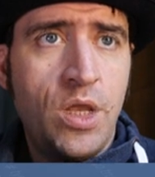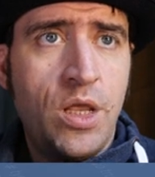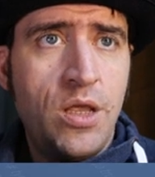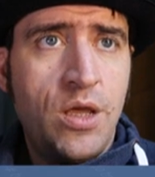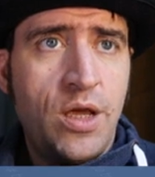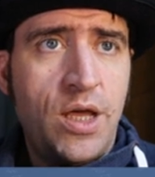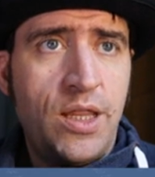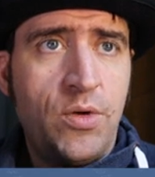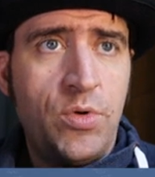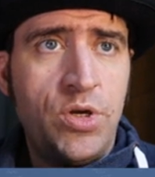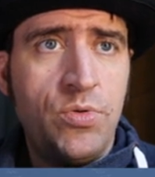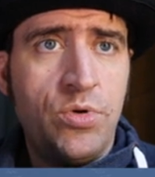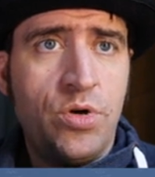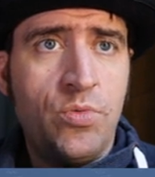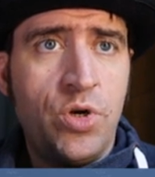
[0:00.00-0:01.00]
and then what
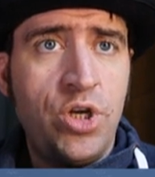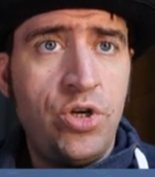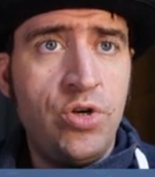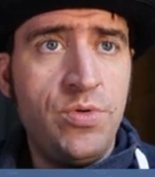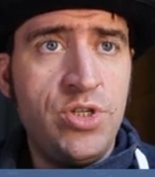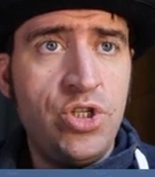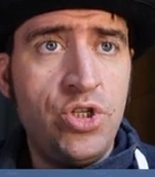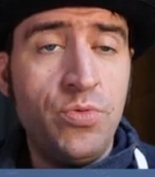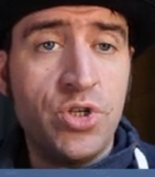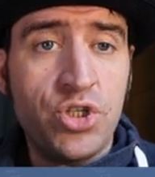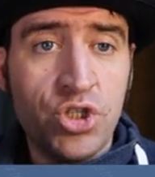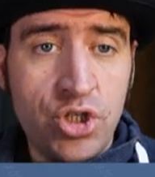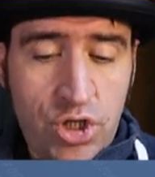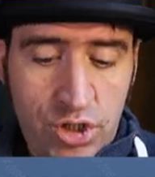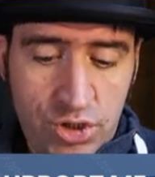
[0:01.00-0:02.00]
you, what you do is you will
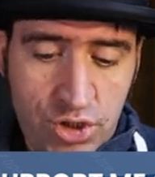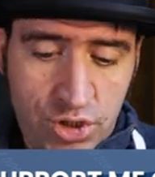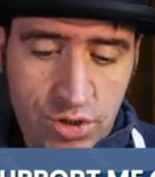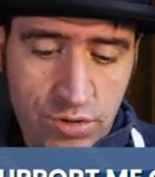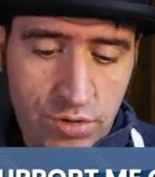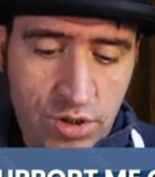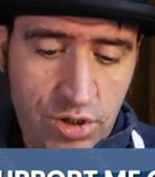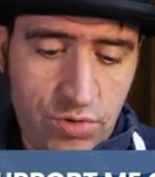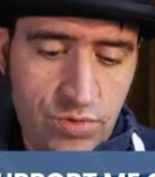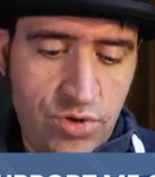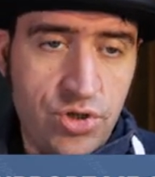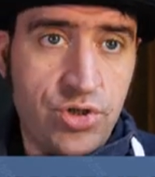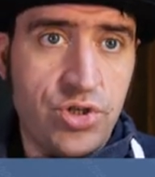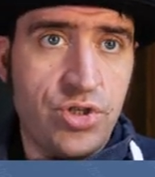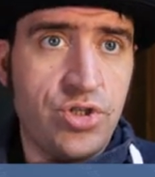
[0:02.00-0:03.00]
search, you
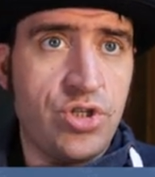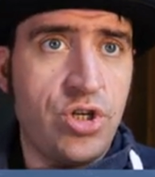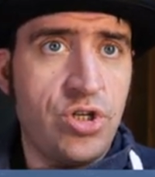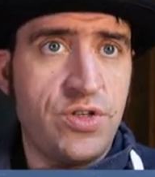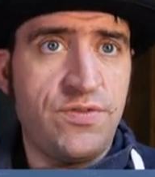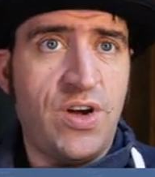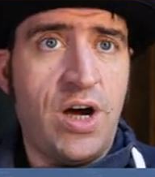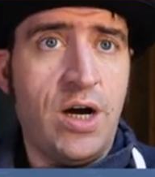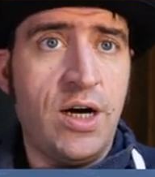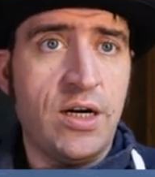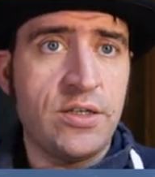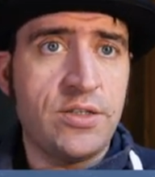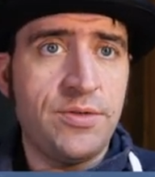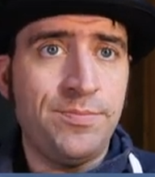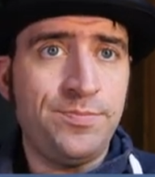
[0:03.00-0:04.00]
do a search for
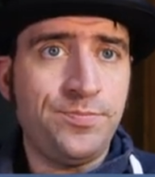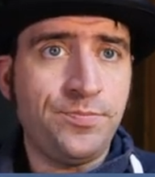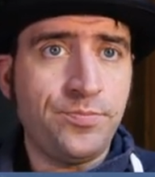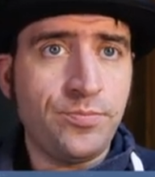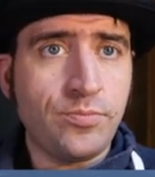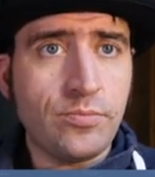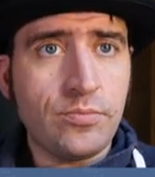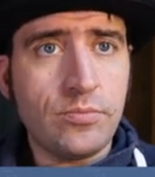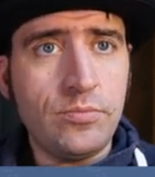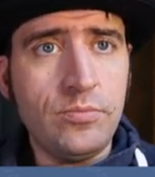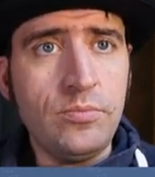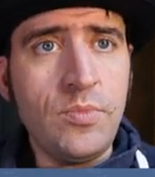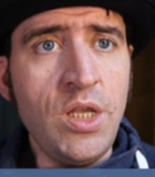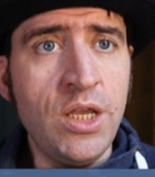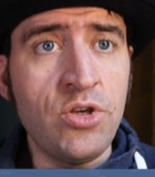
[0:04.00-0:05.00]
art.
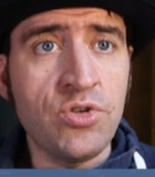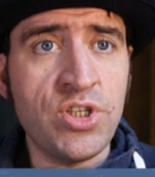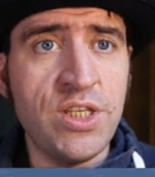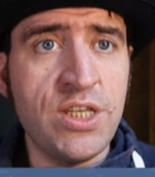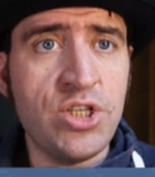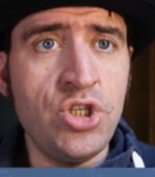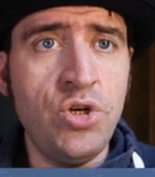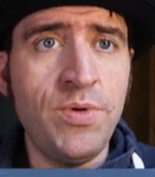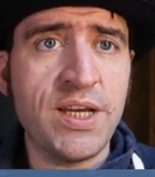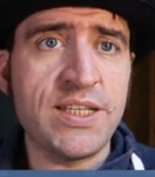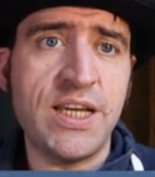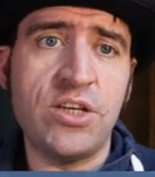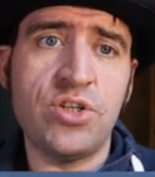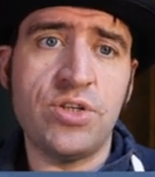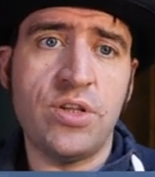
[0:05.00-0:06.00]
And you'll see this new
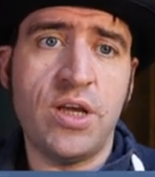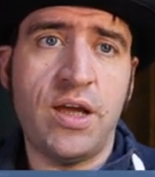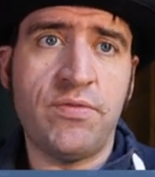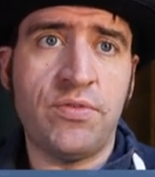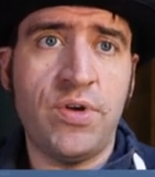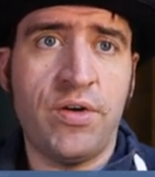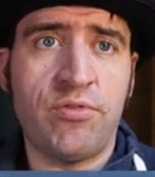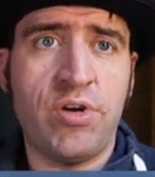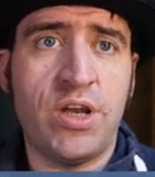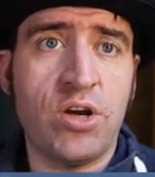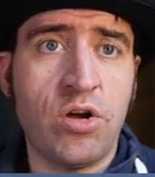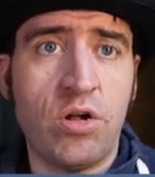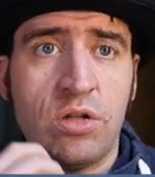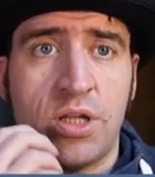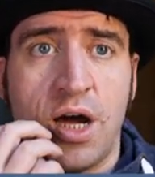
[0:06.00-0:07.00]
extension that I've
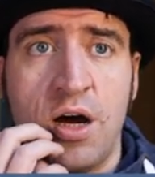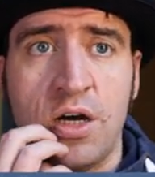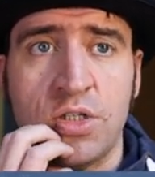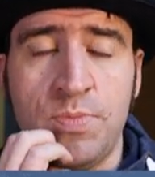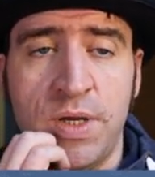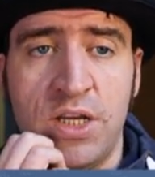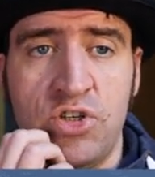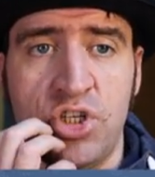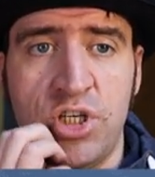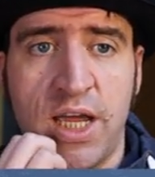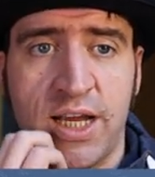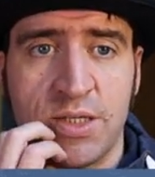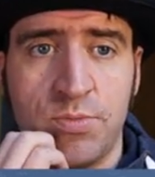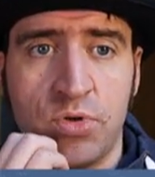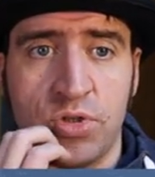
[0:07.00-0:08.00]
called Art PNG
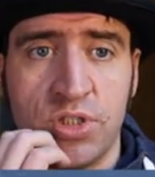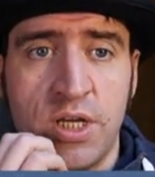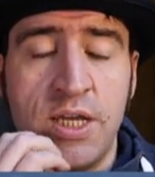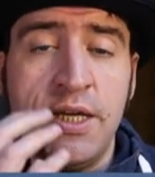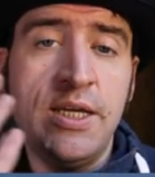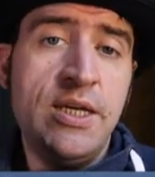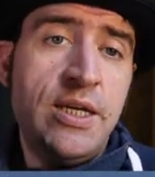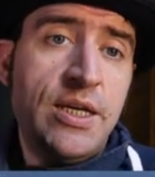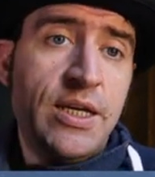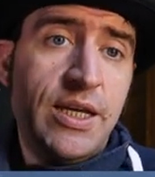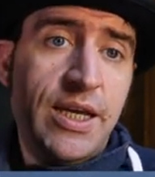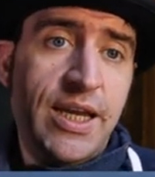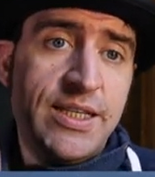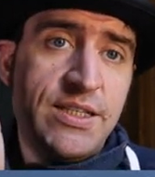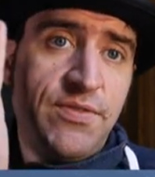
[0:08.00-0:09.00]
Export.
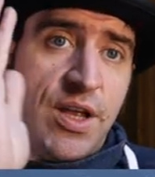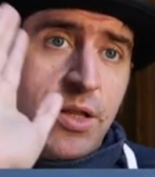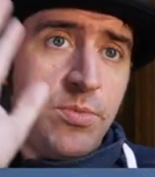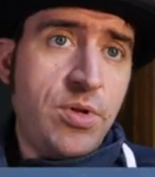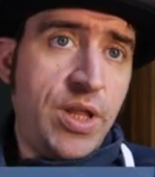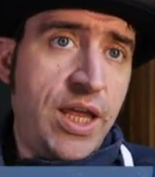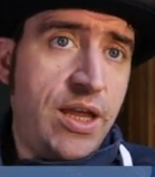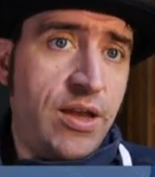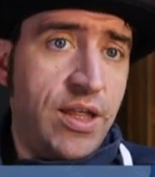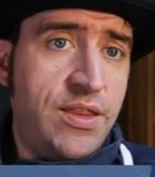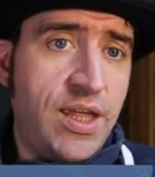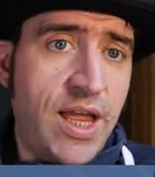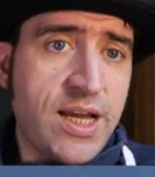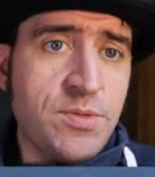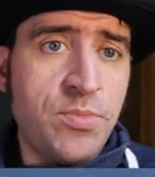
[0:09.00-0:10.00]
It's available here in the
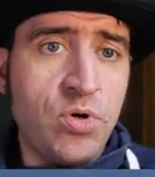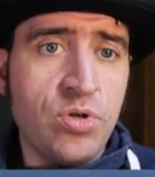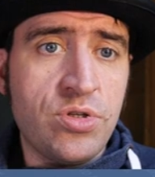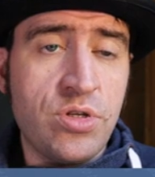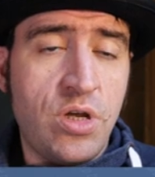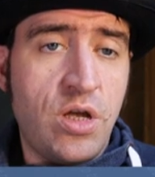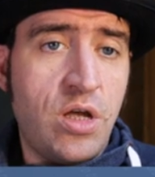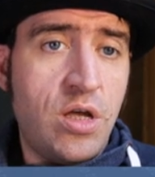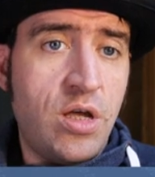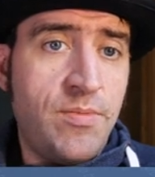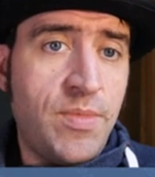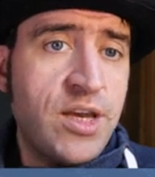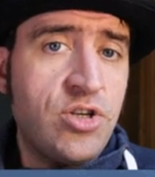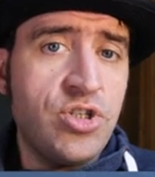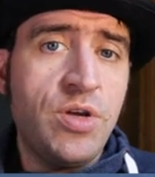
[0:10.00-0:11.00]
export uh,
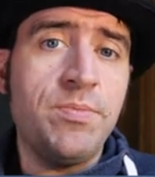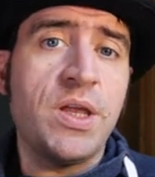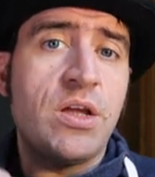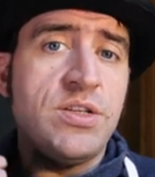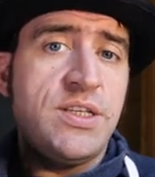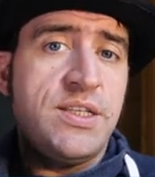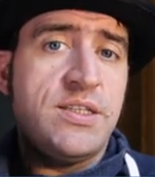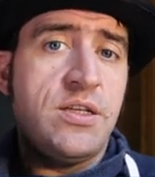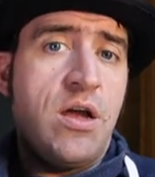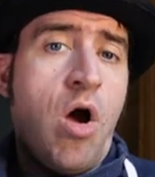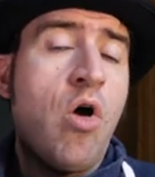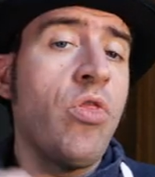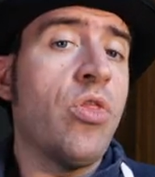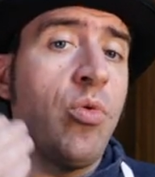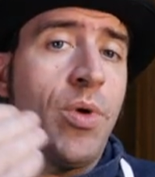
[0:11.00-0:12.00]
manager because it's
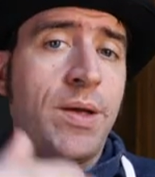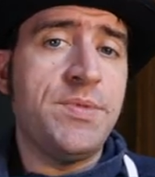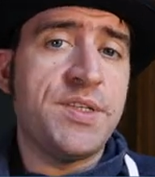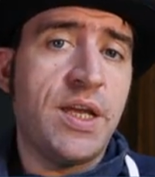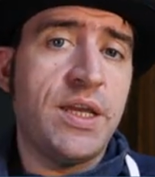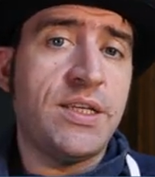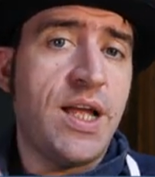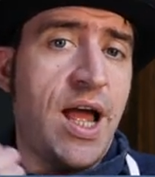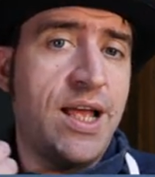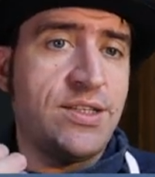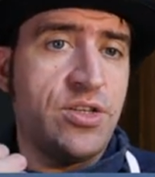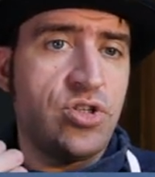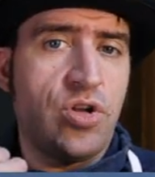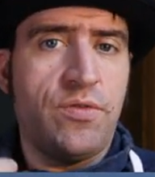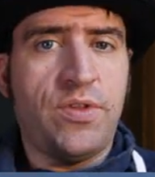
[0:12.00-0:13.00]
on the website as
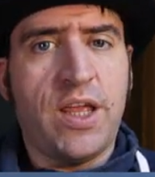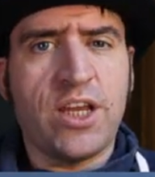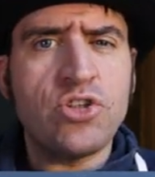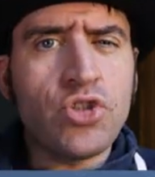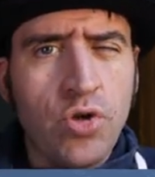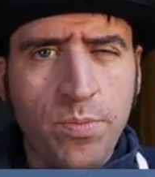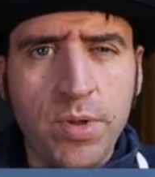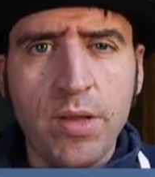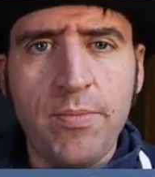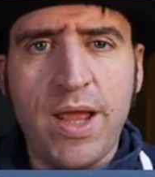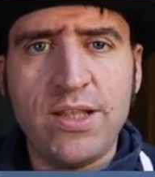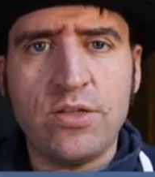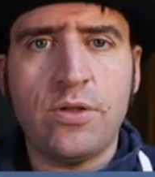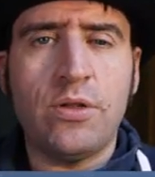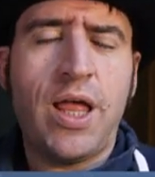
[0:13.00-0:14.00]
a sort of like
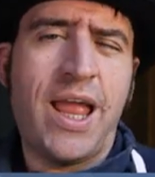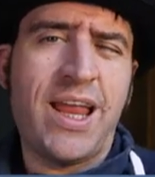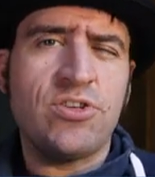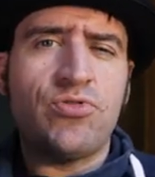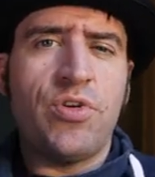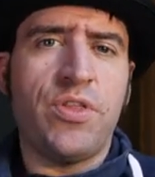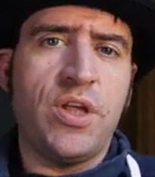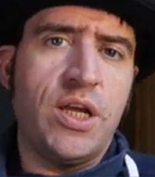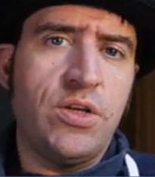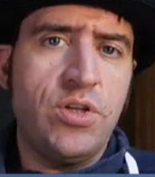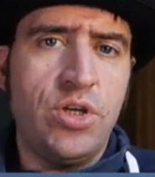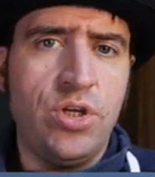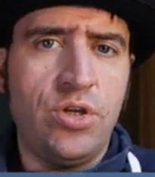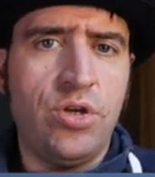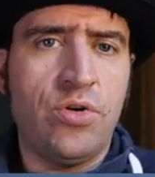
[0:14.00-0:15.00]
supplemental extra thing
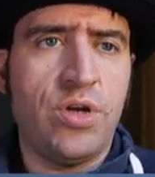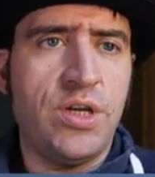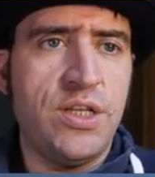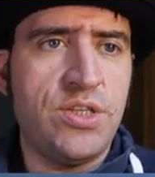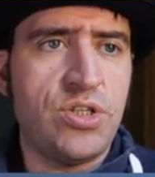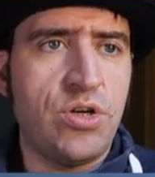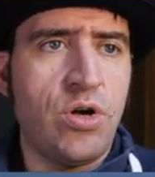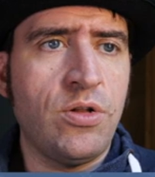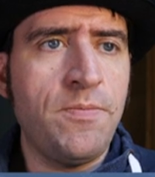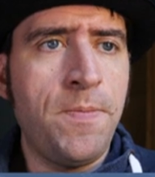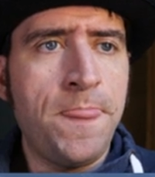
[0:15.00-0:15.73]
that you can install.